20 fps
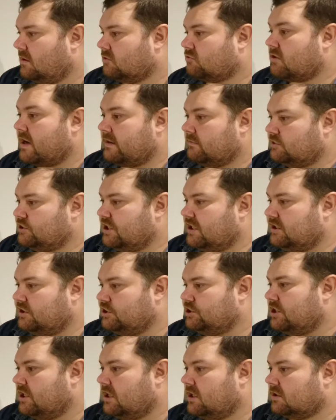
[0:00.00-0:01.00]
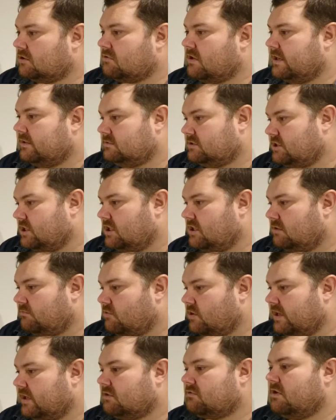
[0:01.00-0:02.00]
ground ginger, ground
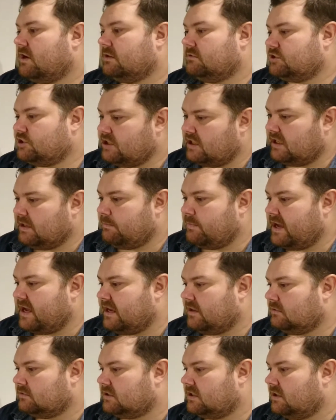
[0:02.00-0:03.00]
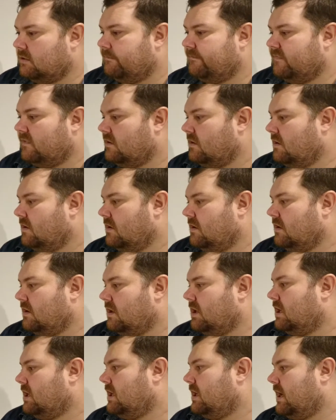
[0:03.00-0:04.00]
turmeric, ground chili powder.
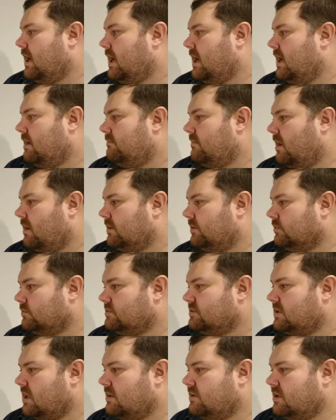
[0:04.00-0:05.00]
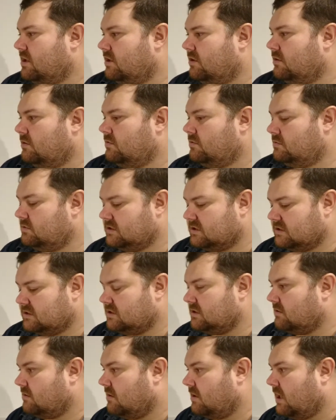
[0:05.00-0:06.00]
I also use
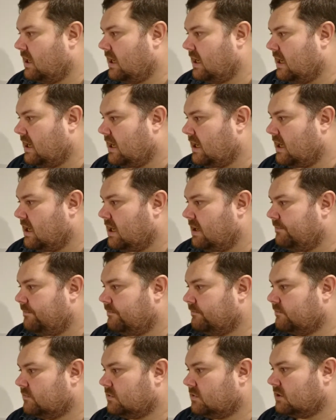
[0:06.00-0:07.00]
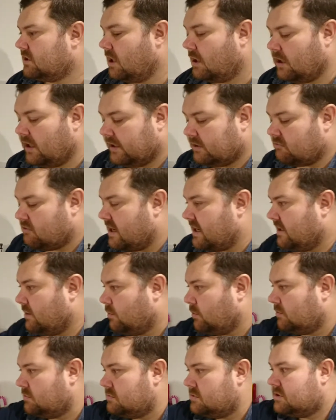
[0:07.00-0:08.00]
garlic
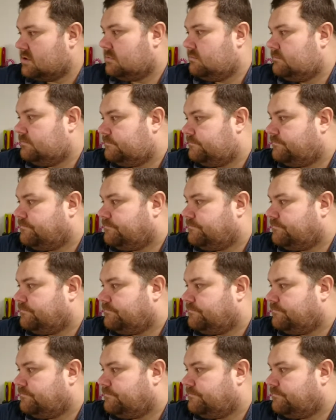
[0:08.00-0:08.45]
granules,